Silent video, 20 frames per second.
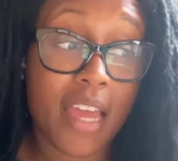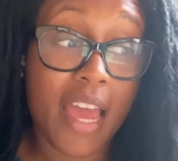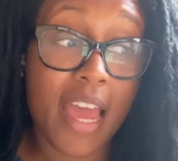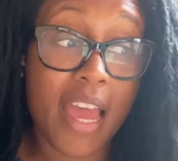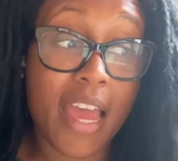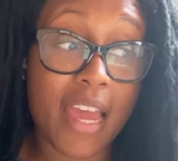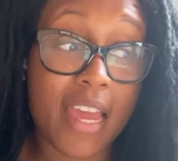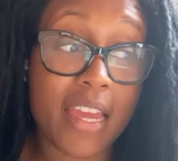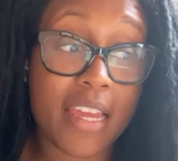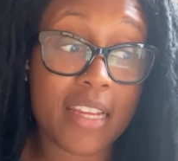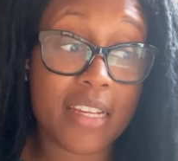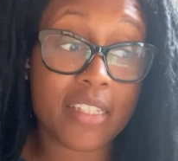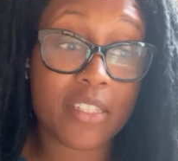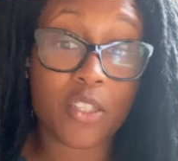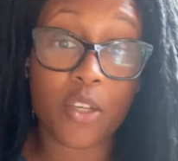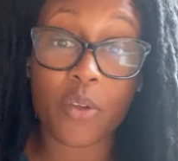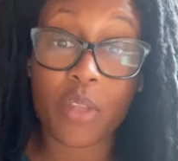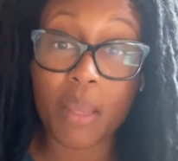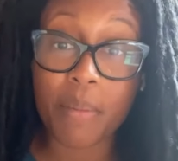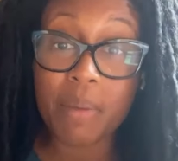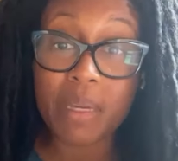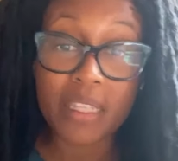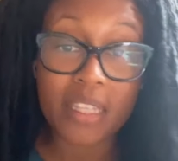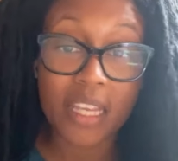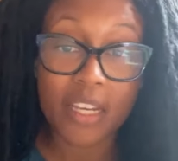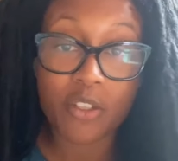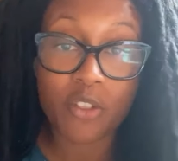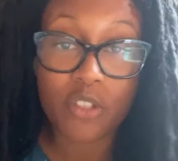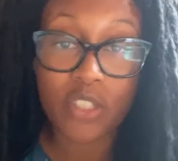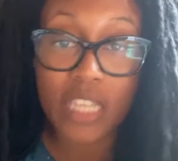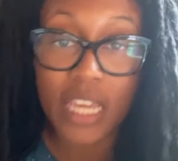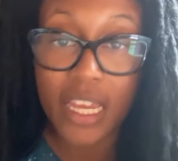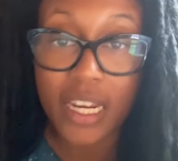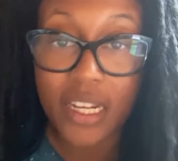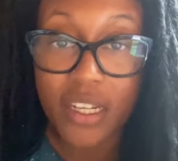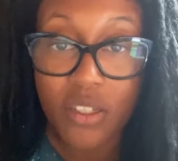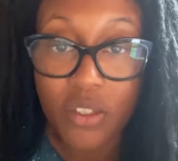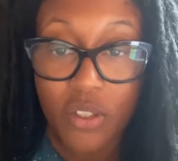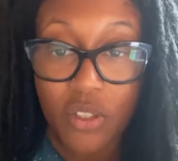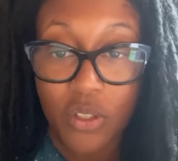and so let me like just get
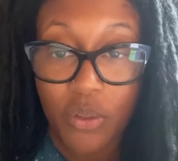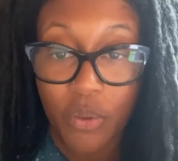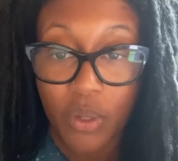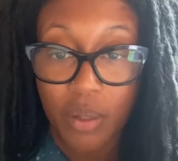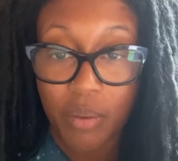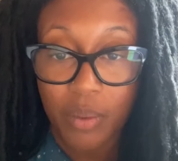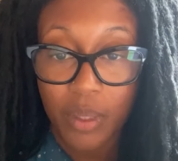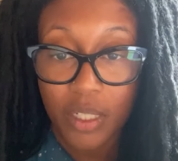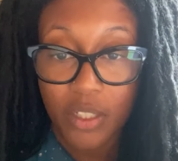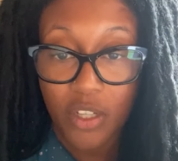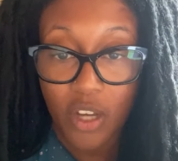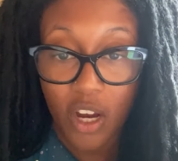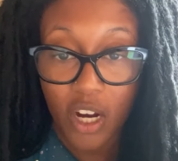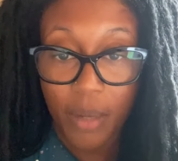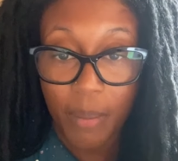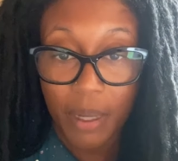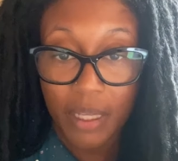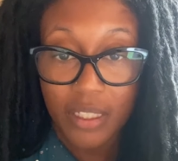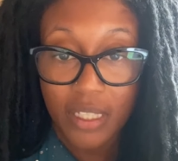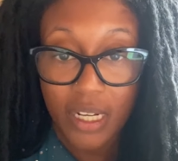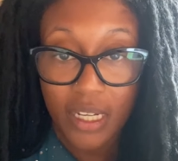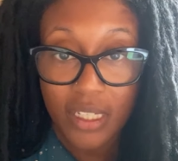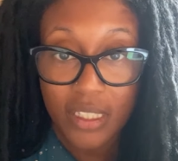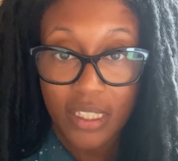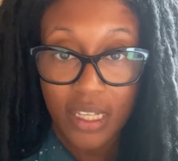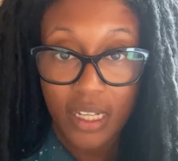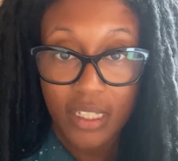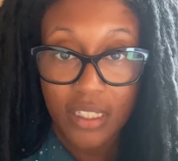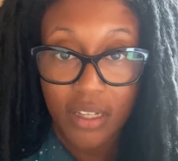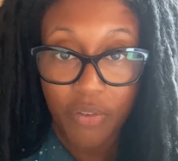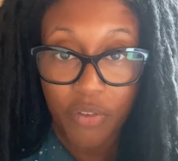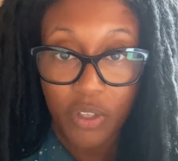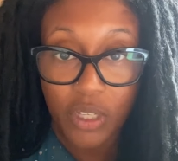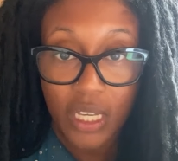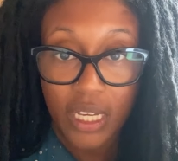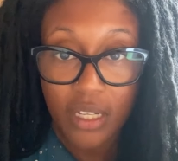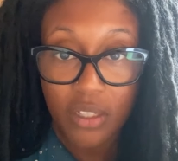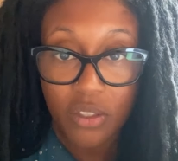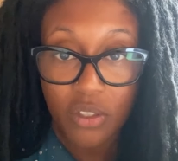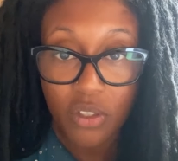into what I'm going to talk about today, because that
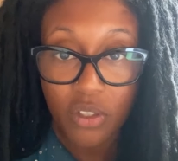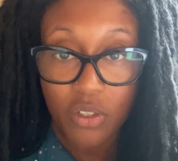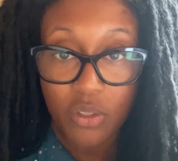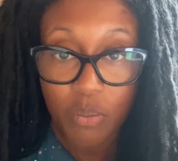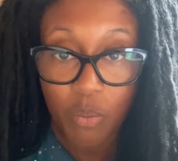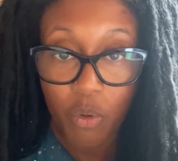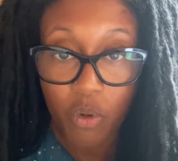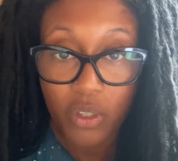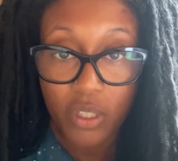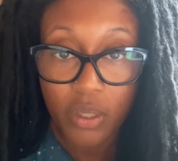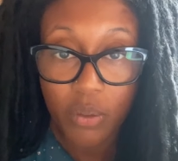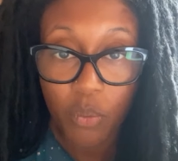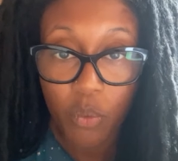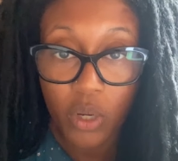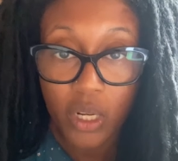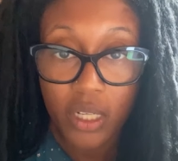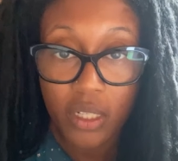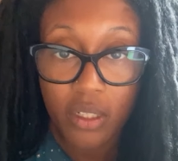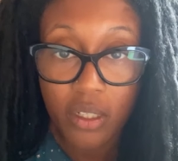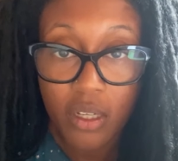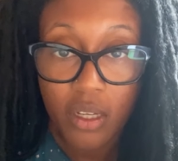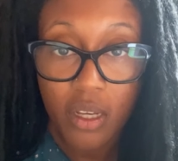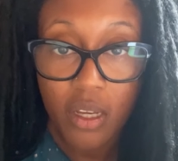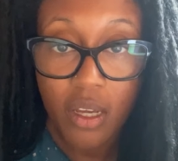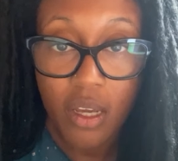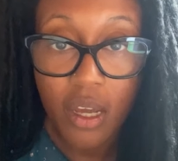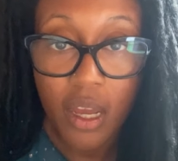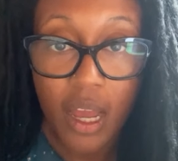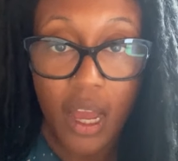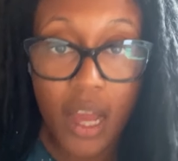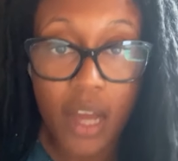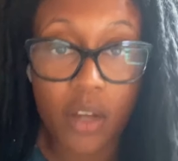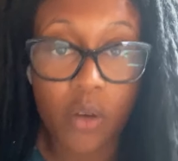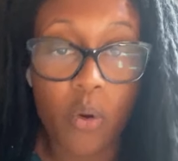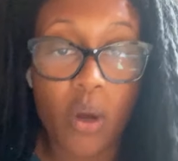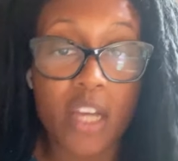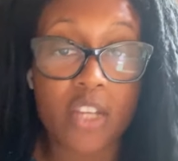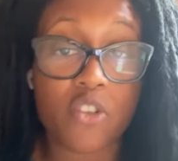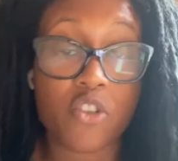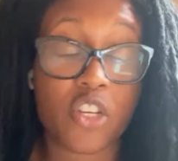definitely answers more than one uh,
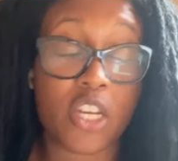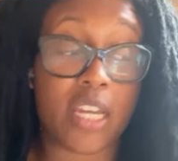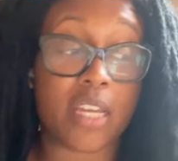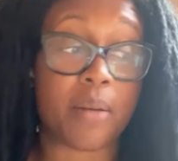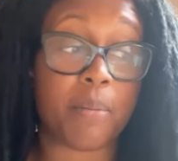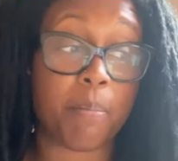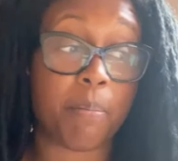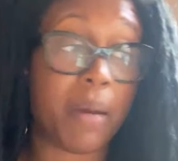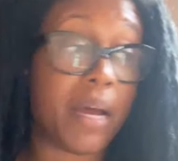question.